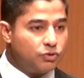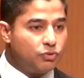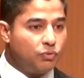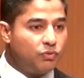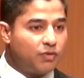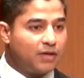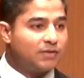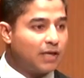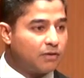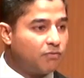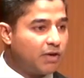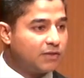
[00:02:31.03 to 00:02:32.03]
do things
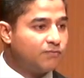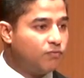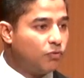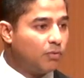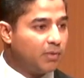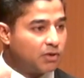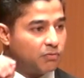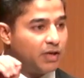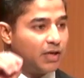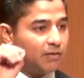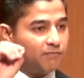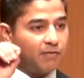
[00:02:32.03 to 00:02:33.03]
that transform and
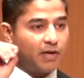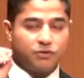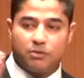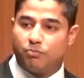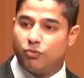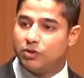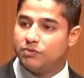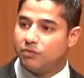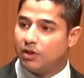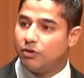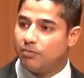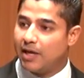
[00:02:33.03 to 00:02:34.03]
create inflection points
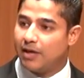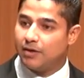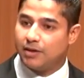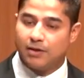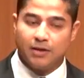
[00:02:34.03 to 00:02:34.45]
within humanity.